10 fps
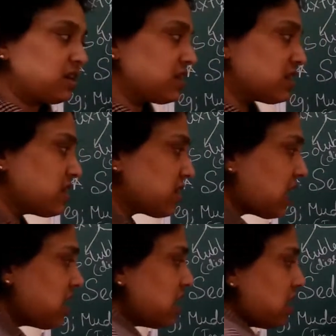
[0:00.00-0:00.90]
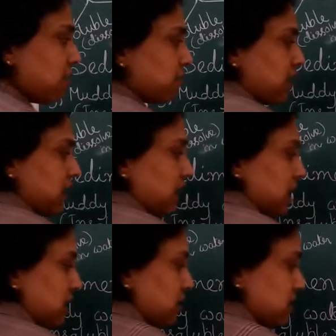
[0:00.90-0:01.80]
This is a
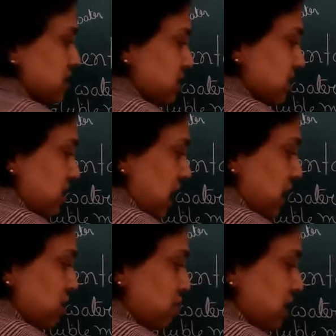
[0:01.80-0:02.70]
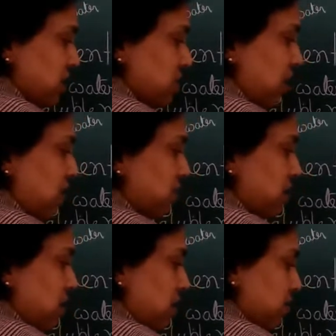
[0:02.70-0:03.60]
funnel. This is arrangement of
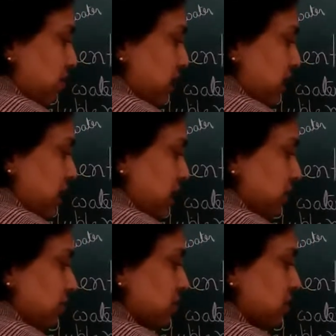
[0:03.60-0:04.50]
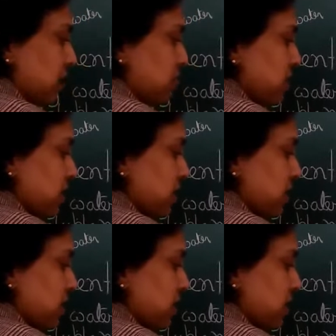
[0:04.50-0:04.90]
funnel. Okay.